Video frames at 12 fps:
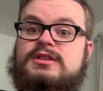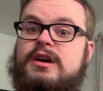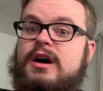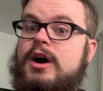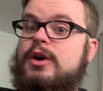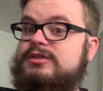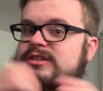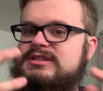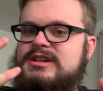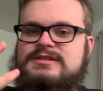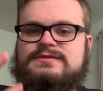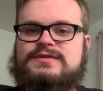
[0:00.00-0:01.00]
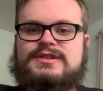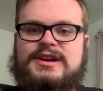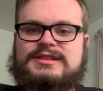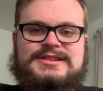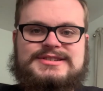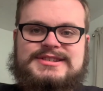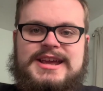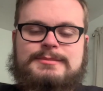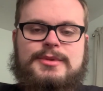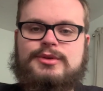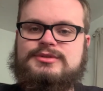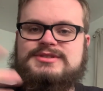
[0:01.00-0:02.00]
oh, this doesn't feel like the same
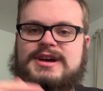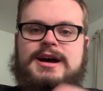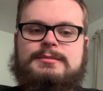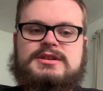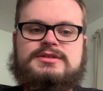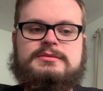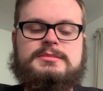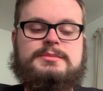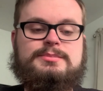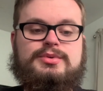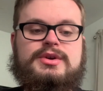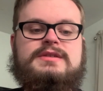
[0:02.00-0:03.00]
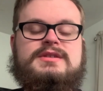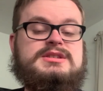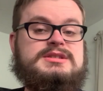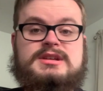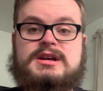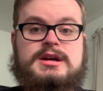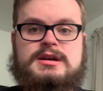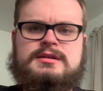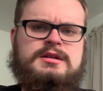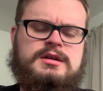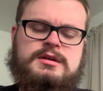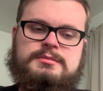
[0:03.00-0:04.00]
old zombies from the previous
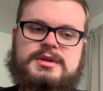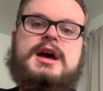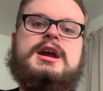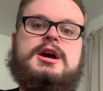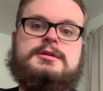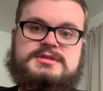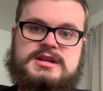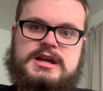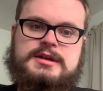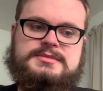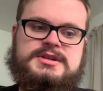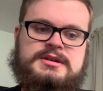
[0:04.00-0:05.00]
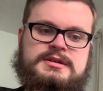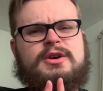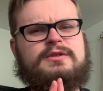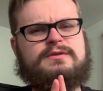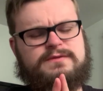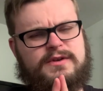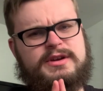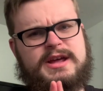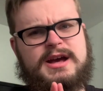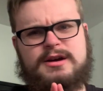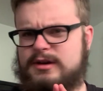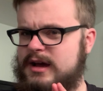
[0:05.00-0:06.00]
Black Ops games. For
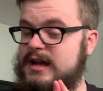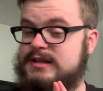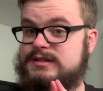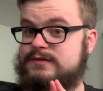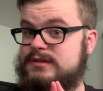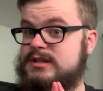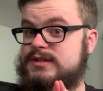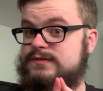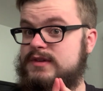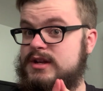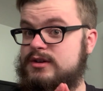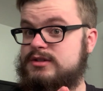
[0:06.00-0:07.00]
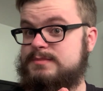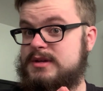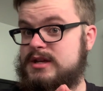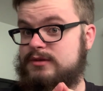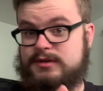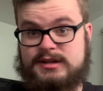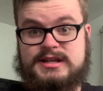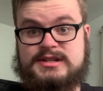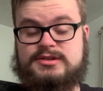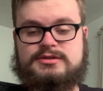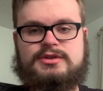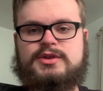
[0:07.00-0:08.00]
now, as of this video's being released,
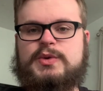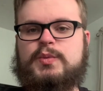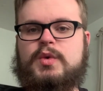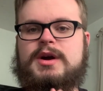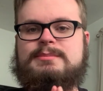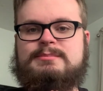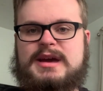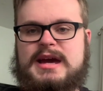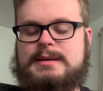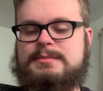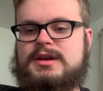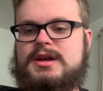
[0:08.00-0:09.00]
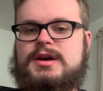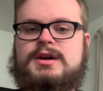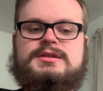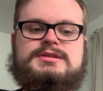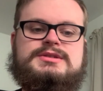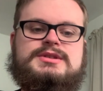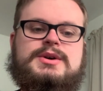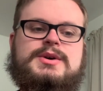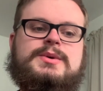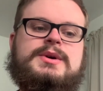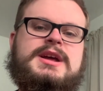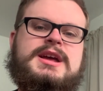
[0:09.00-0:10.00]
there's only one map.
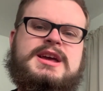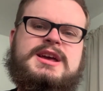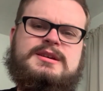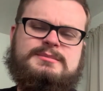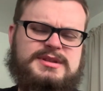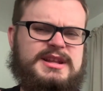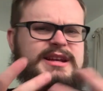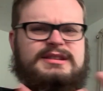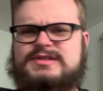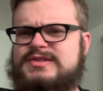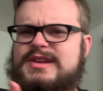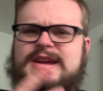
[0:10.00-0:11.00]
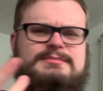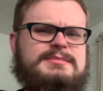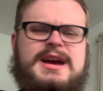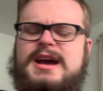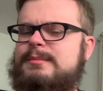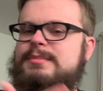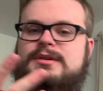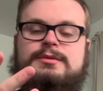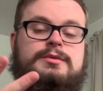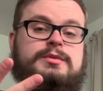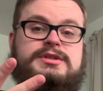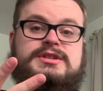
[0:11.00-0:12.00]
So, playing the same map,
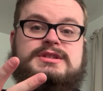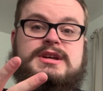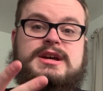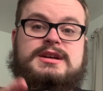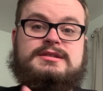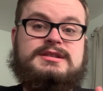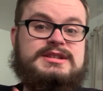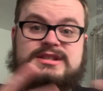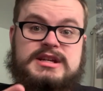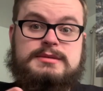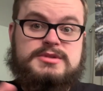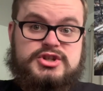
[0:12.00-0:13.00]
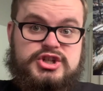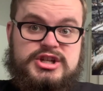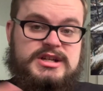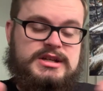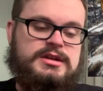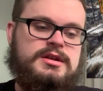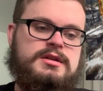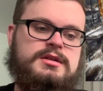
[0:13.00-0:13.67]
which is a D machine,